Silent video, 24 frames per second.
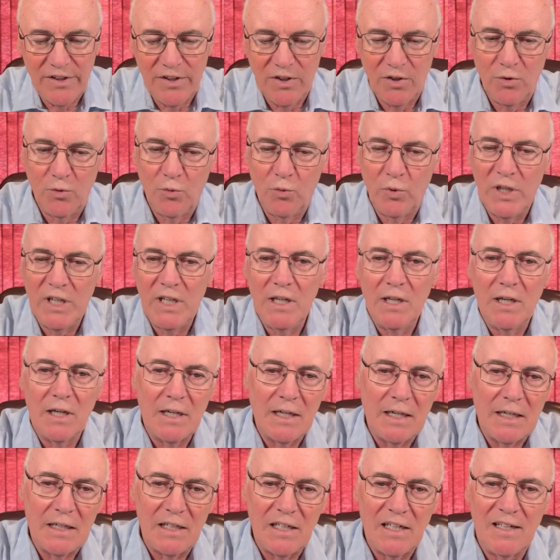you. We
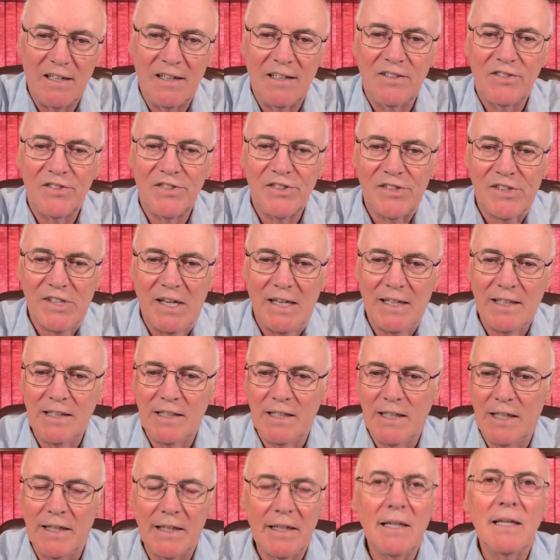are
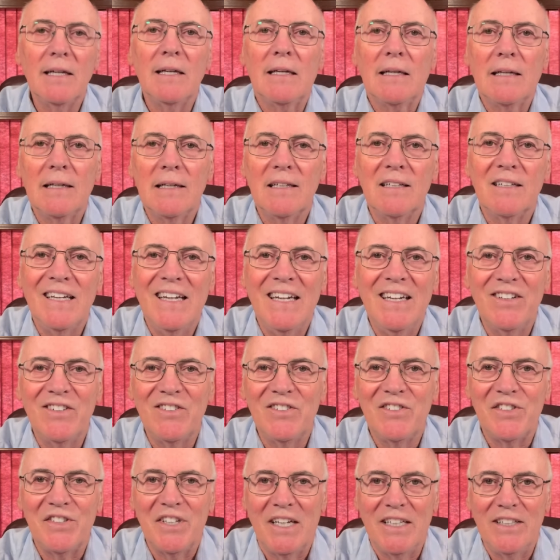studying
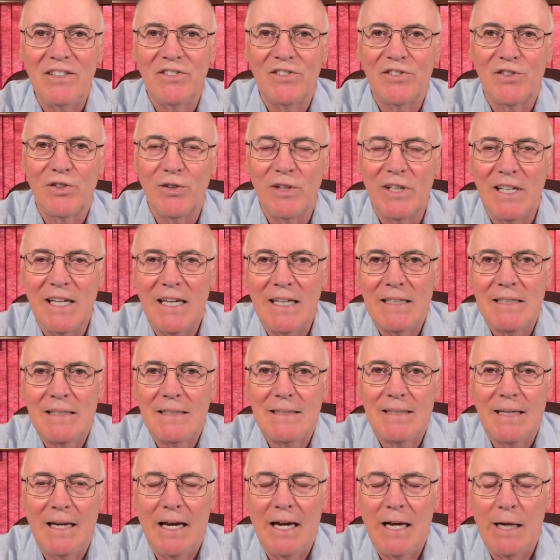insights to the end
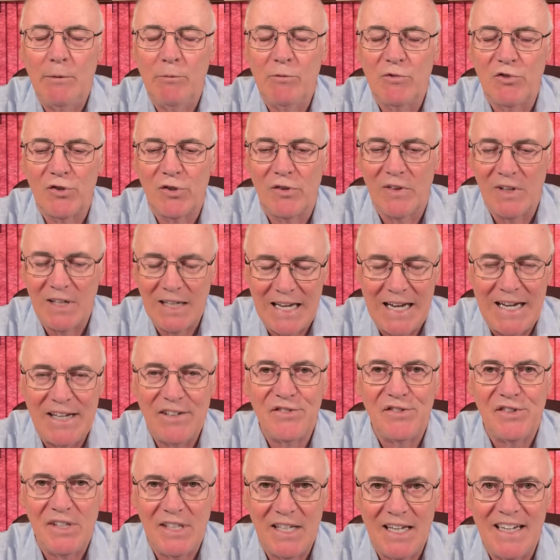times or the
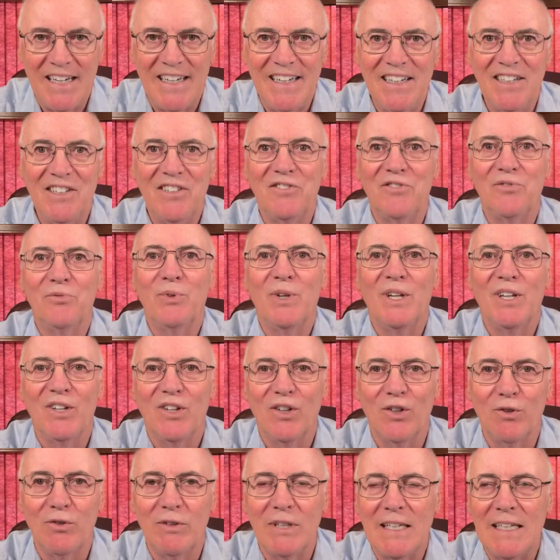last days. We
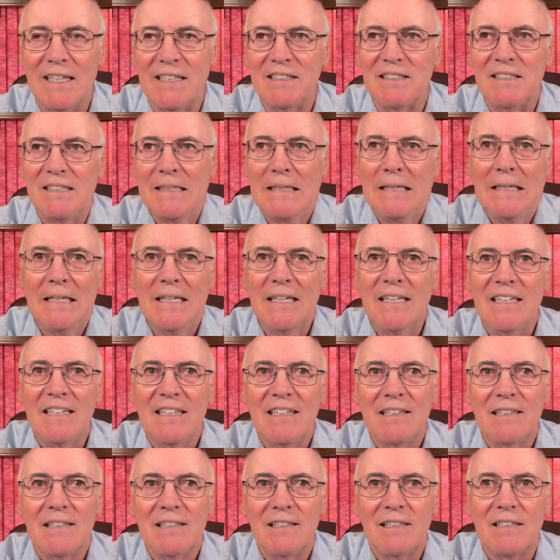know that
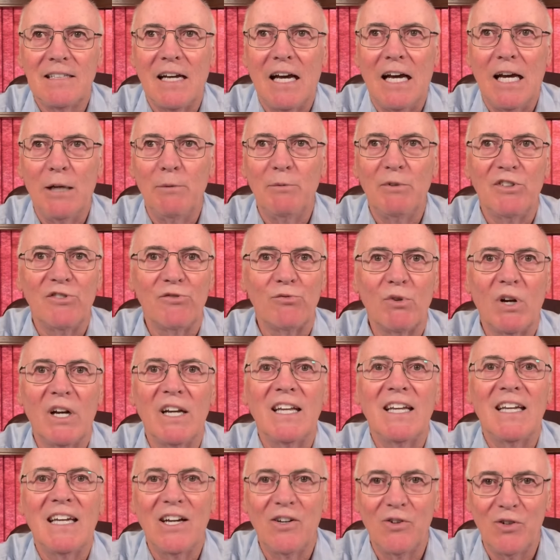time is
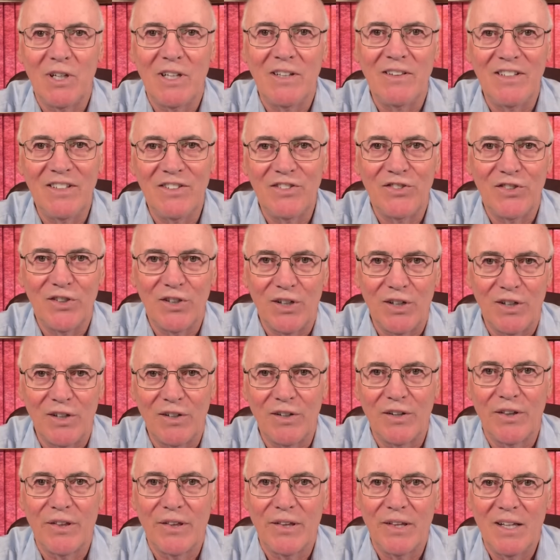running out on this
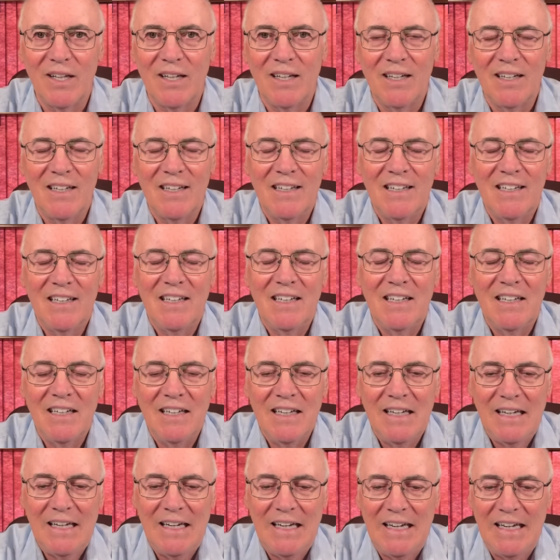earth,
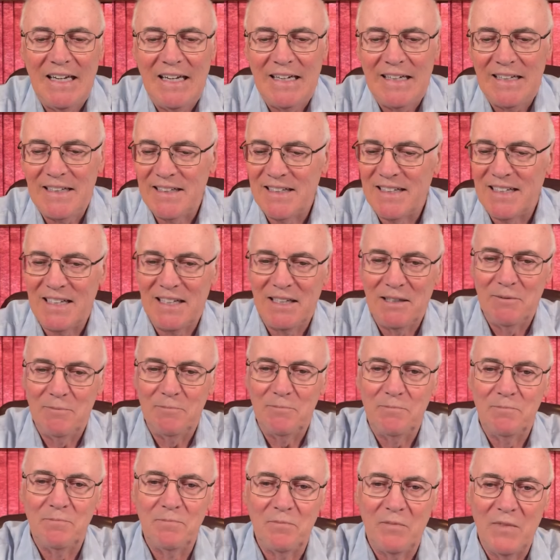and
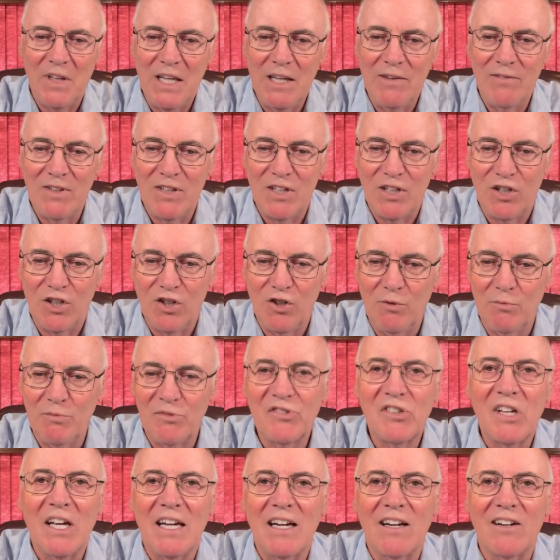even the
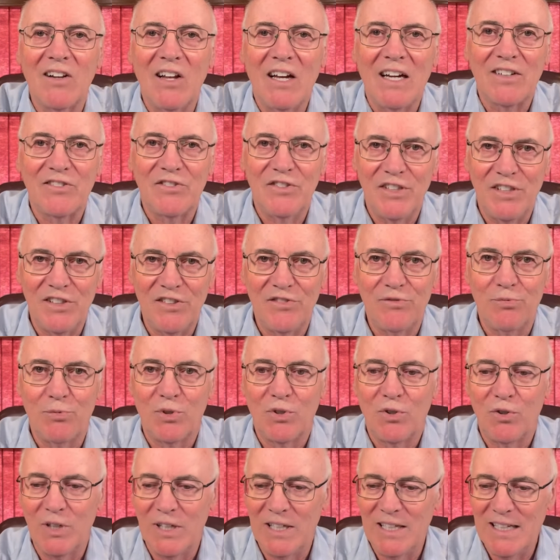doomsday clock says we're
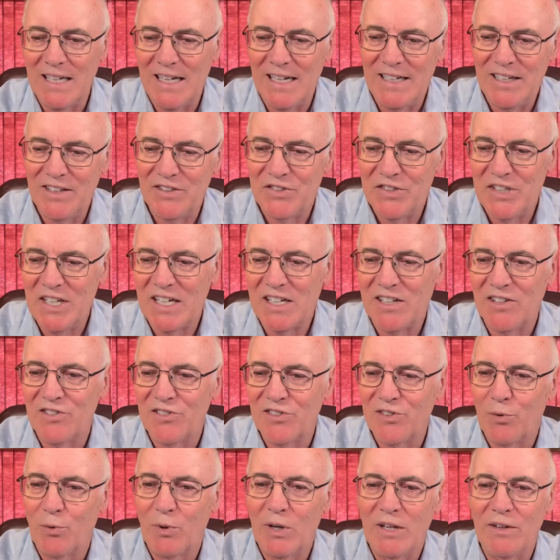only 90
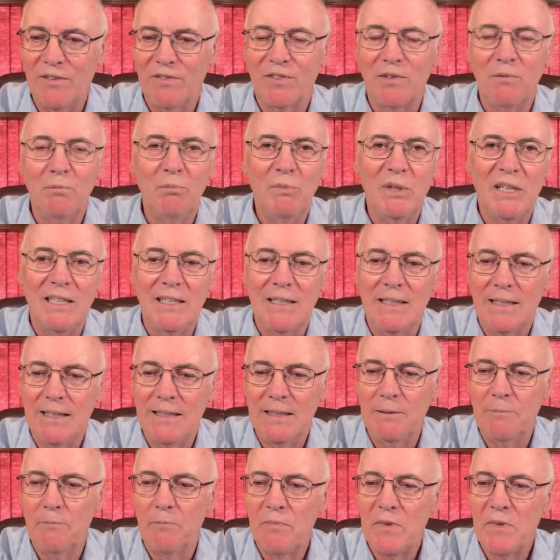seconds away from midnight.